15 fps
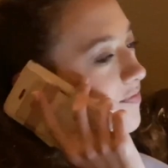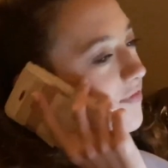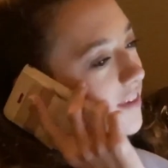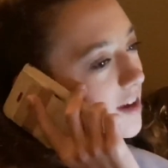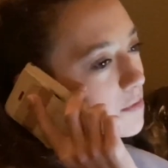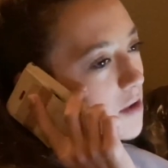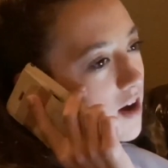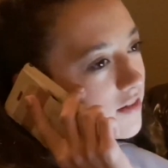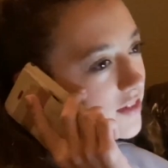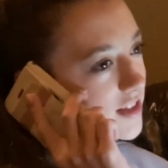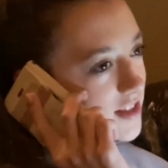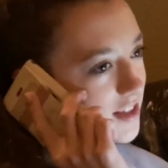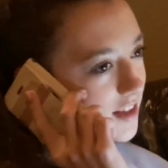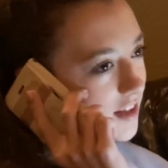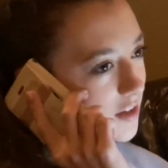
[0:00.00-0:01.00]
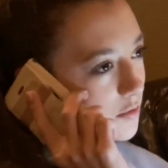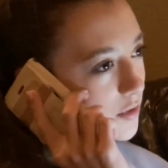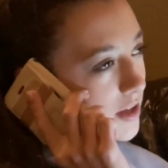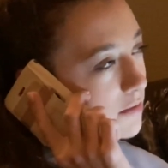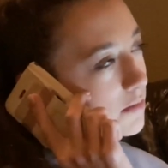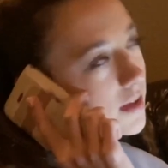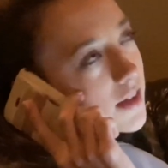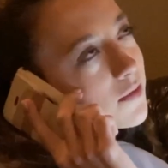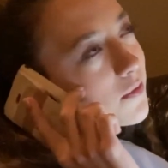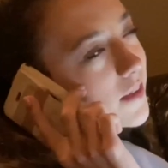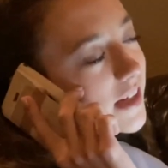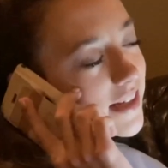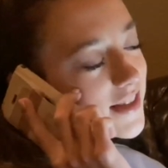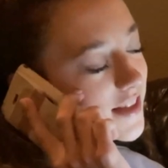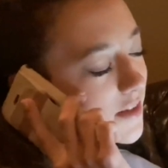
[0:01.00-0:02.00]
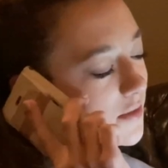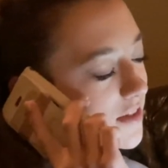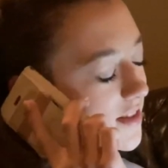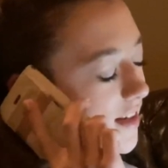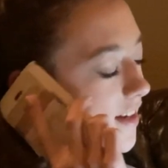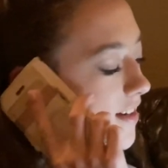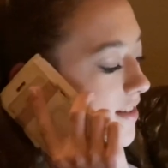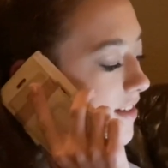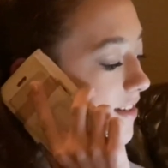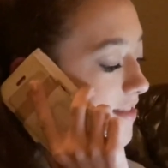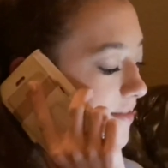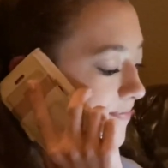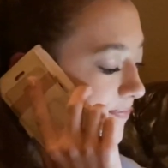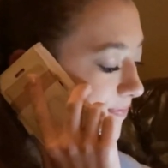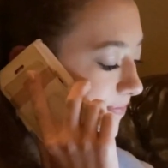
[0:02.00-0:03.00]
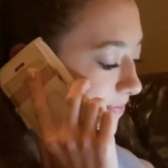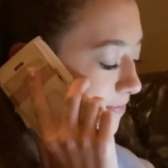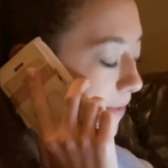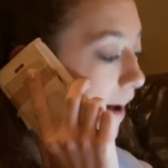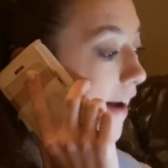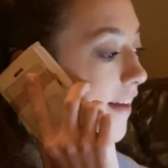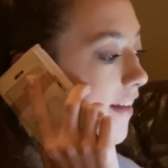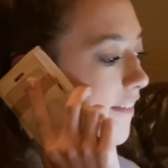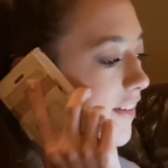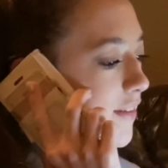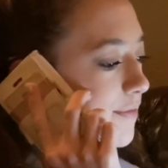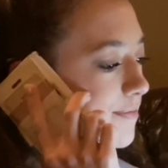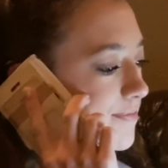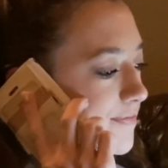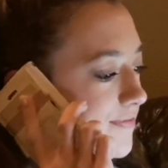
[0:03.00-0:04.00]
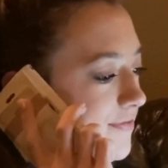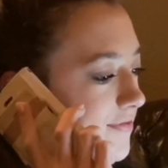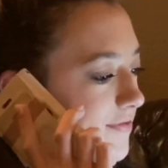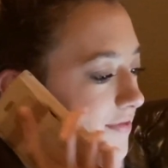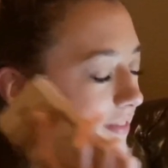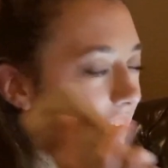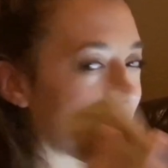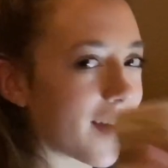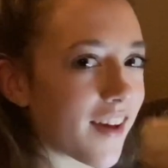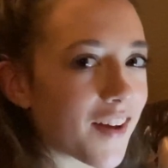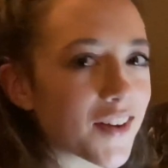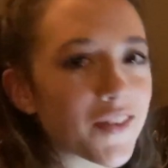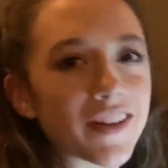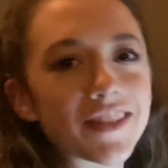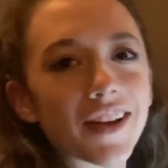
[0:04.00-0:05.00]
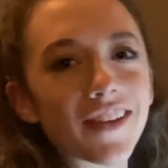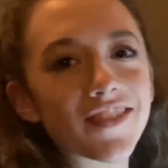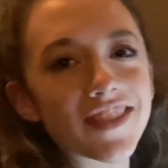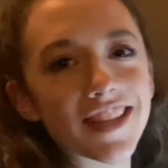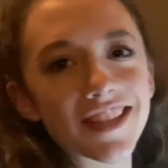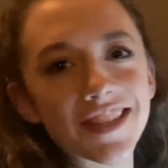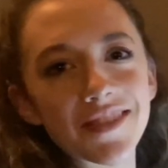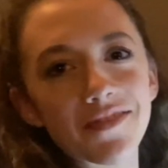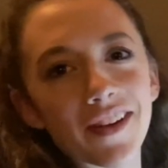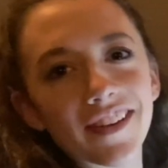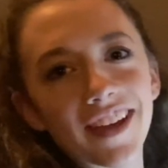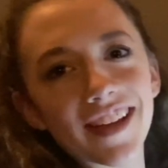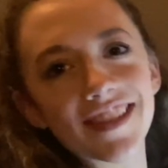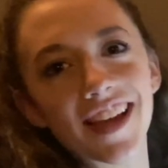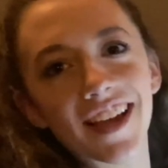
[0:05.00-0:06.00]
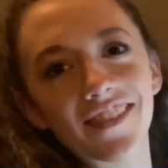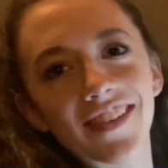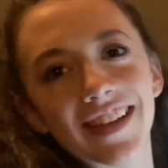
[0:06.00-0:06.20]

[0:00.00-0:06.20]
I'm obviously gonna win, but we can see what Santa says. Bye, I love you. Wait, wait, do I have to say something about nighttime?